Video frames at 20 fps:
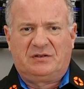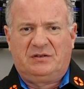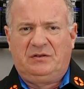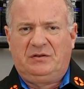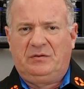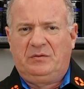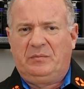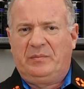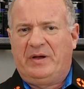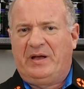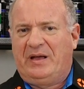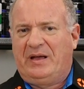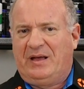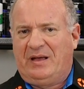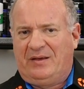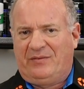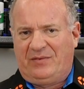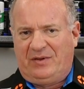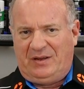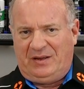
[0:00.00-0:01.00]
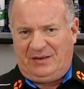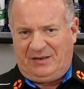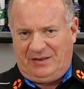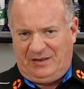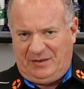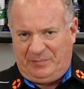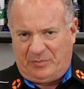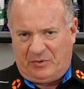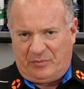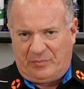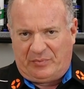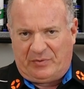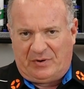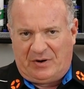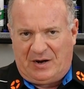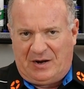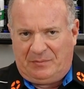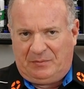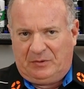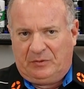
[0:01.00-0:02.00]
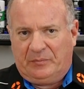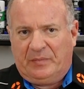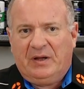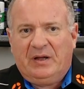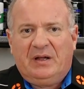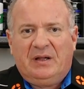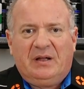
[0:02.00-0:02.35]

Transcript: you may have a deeper problem